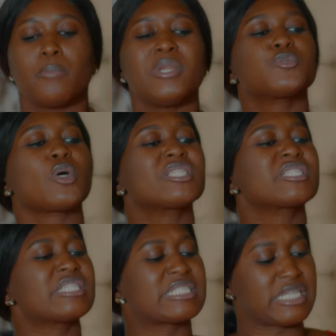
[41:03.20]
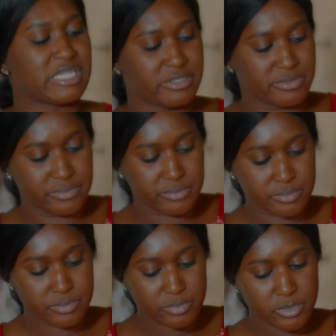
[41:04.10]
Please, what is he seeing?
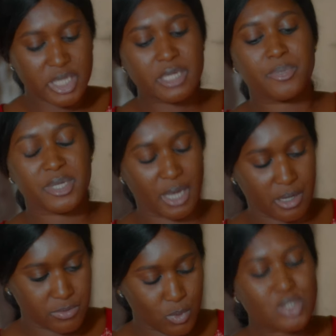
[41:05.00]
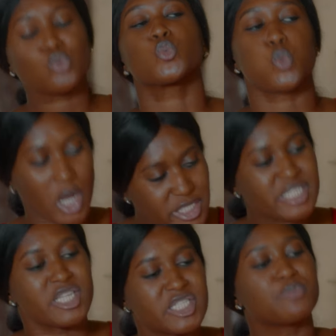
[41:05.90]
Guinea Bia, what
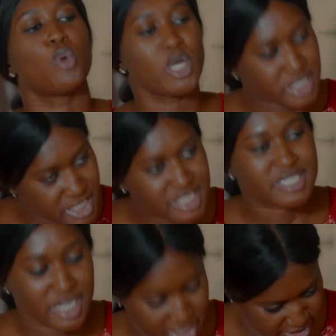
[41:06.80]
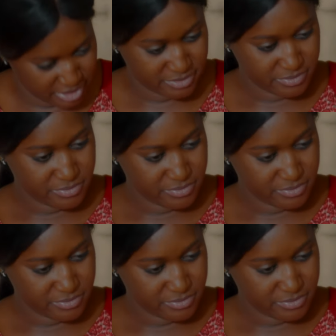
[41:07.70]
is Moses seeing?